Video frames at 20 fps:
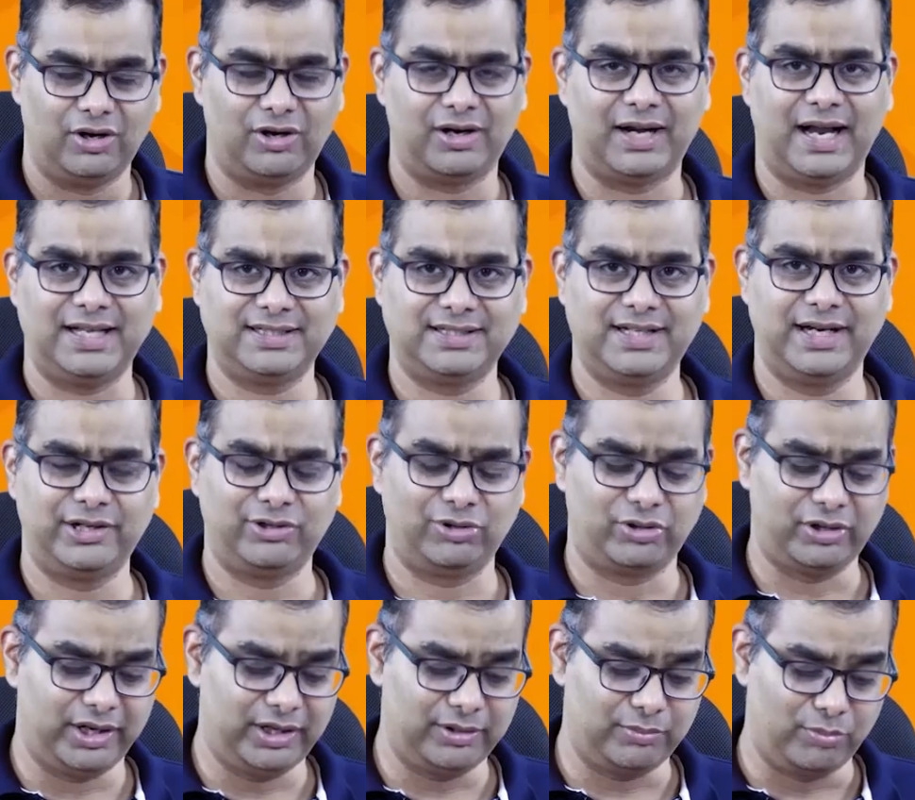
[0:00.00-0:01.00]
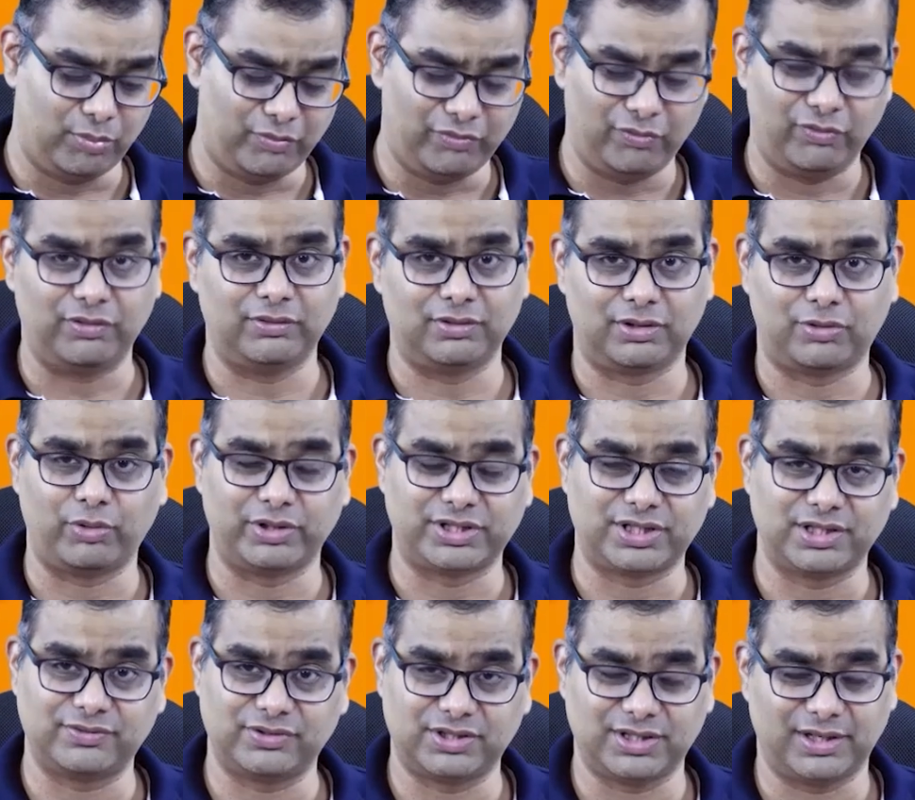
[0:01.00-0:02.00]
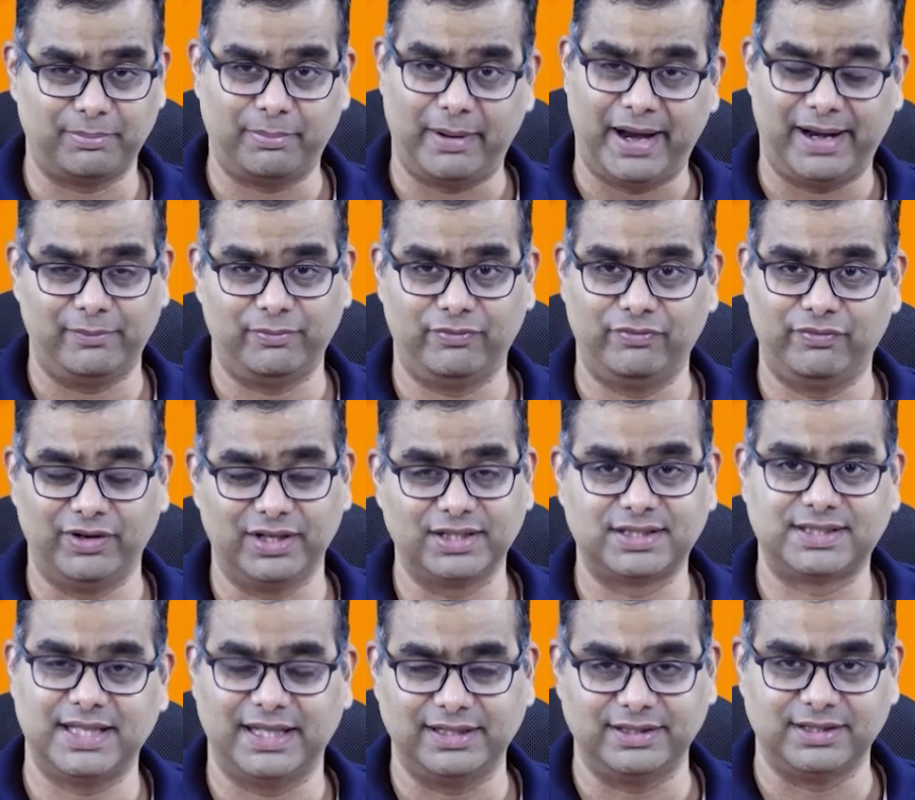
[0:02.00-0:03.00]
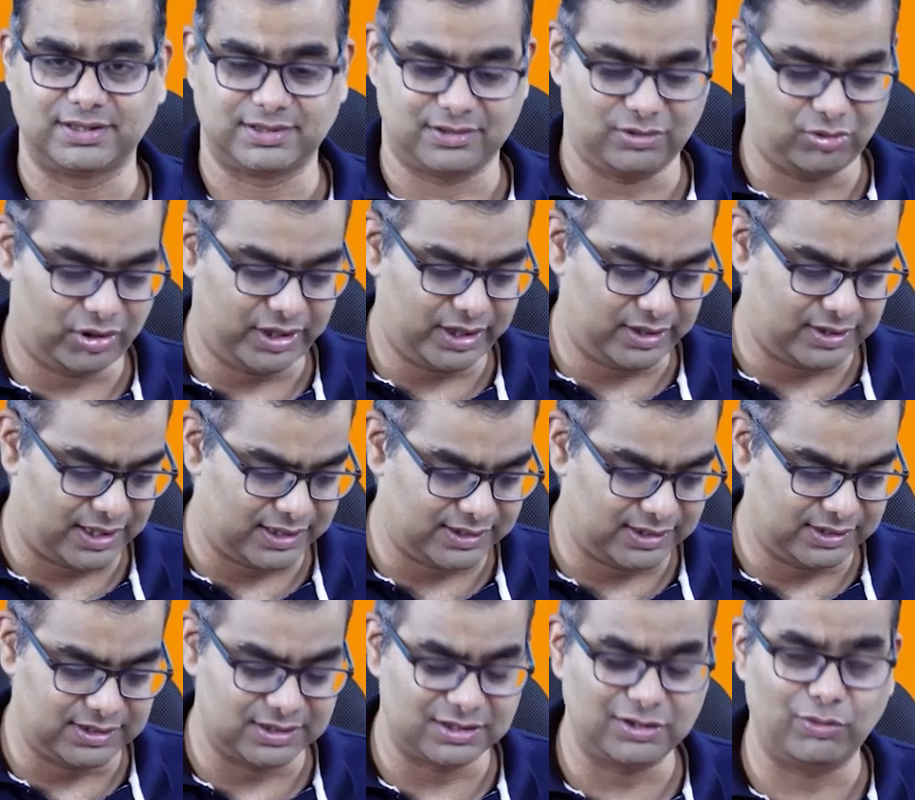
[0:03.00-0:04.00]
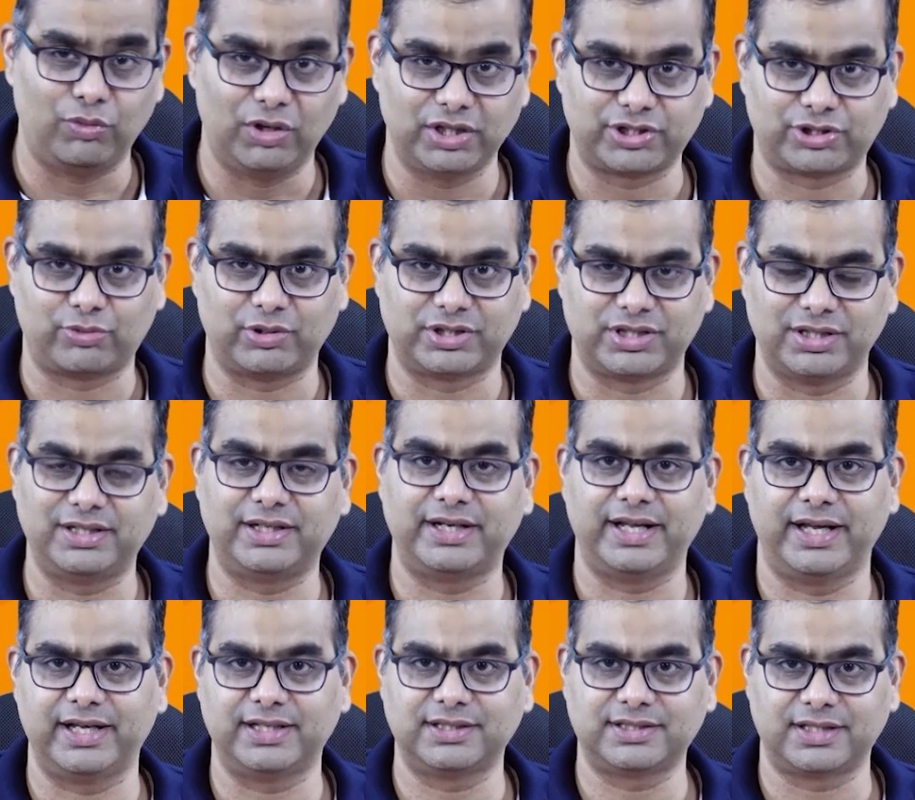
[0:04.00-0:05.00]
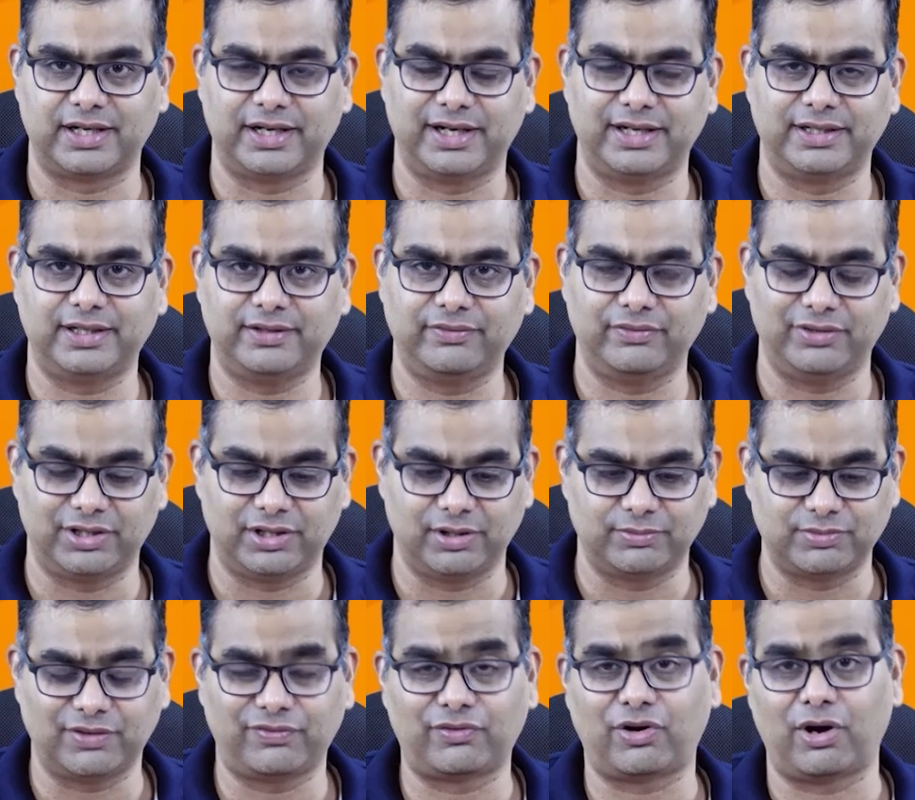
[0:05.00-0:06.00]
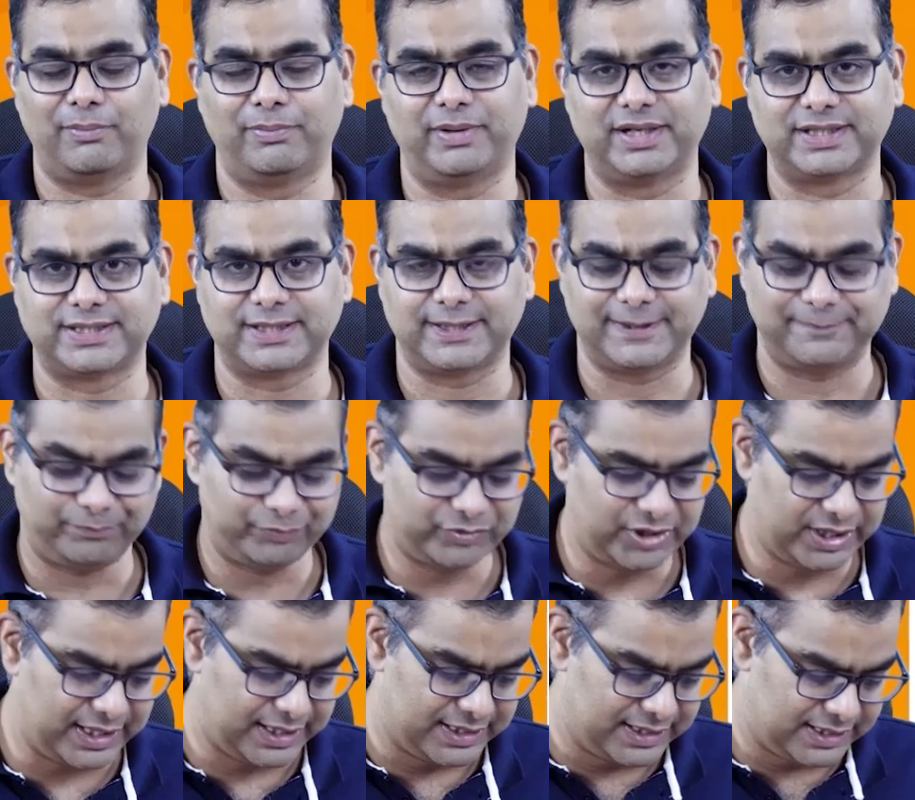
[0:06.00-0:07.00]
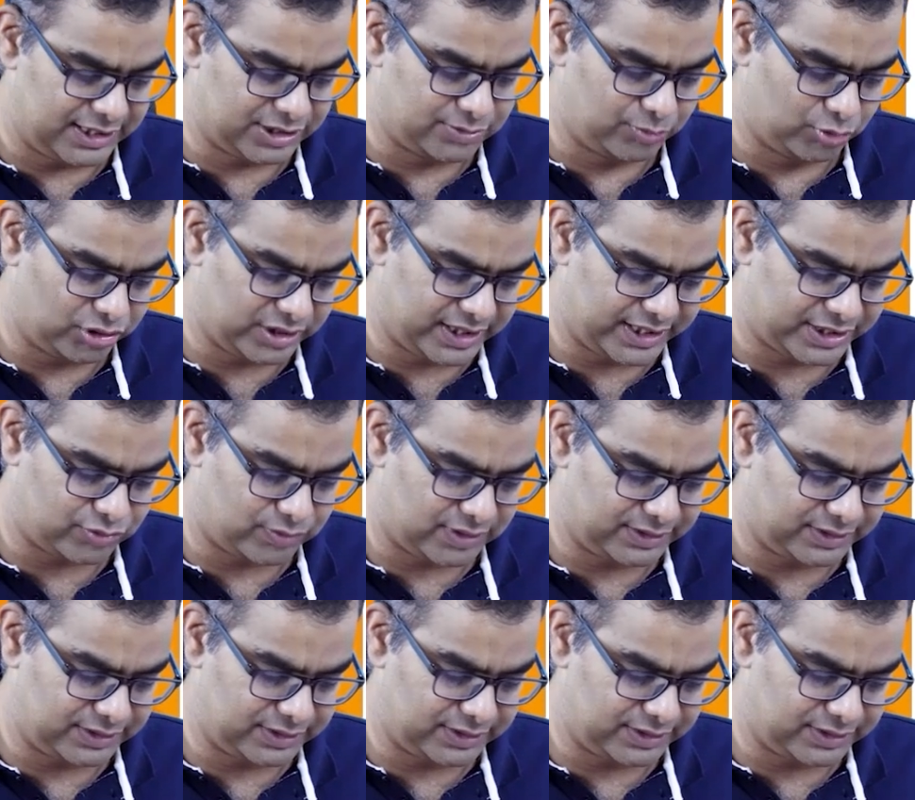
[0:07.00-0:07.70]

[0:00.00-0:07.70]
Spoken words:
or asked AI to create questions which are worse than this. Okay, I think this is the worst question that AI has created in terms of complexity. Okay, let's move to the next